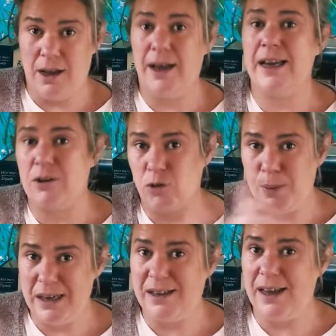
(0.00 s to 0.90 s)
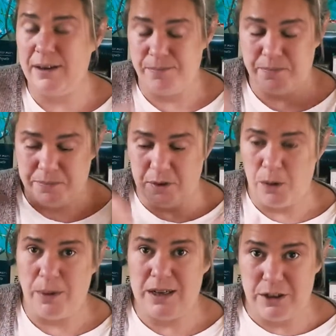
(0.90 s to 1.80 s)
I can repeat that
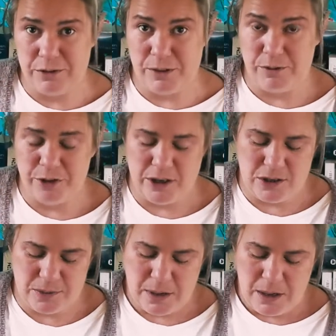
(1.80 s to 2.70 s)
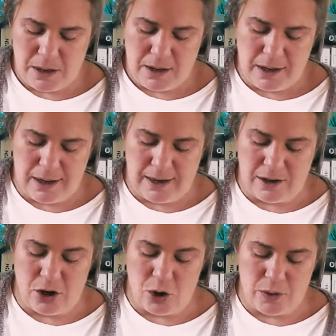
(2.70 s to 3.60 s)
on my different fronts and
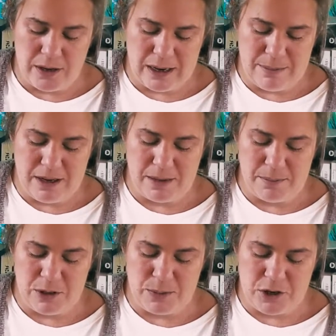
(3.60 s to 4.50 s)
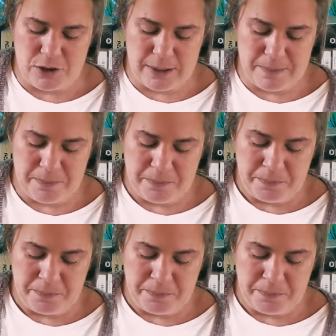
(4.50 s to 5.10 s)
know that I'm not mismeasuring,